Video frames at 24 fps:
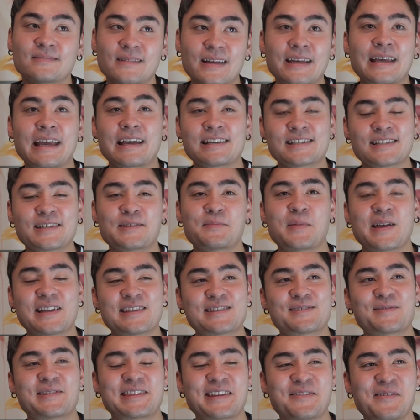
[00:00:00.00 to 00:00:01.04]
I guess it
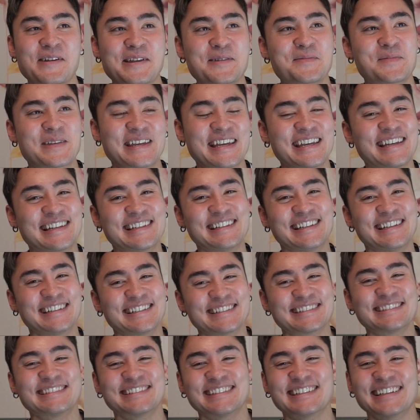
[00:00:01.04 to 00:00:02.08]
depends what they want to be.
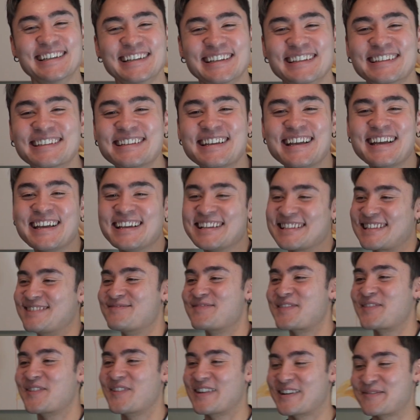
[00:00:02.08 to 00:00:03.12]
Some
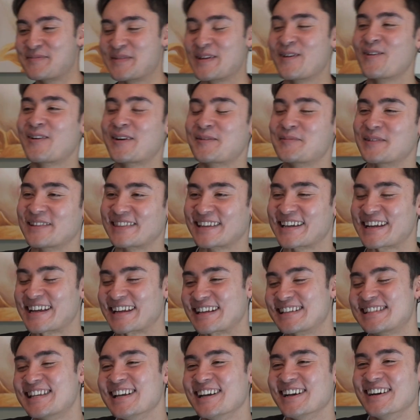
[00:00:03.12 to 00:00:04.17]
people want to be horrible
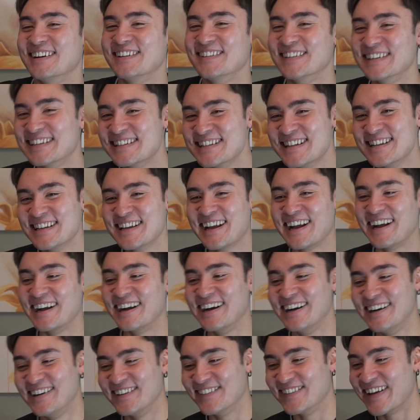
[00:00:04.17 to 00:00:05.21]
things, so
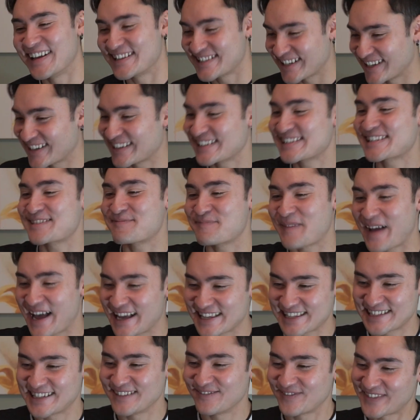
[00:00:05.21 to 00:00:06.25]
as long as it's a
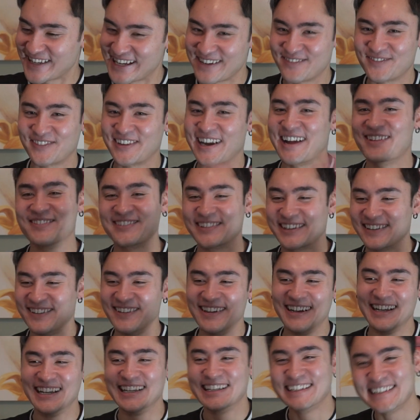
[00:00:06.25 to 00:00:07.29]
positive thing for
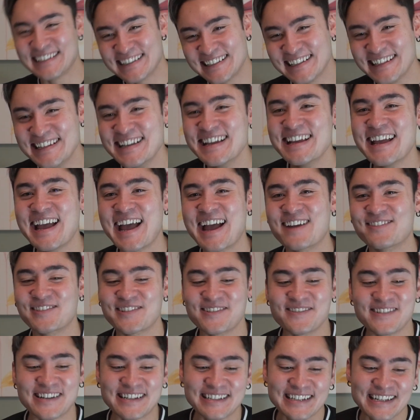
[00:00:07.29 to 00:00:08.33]
everyone
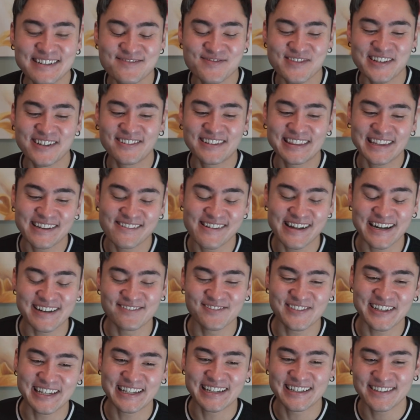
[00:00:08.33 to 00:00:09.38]
can be what they want to
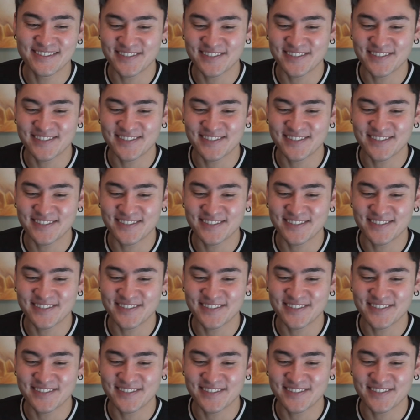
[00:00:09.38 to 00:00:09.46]
be.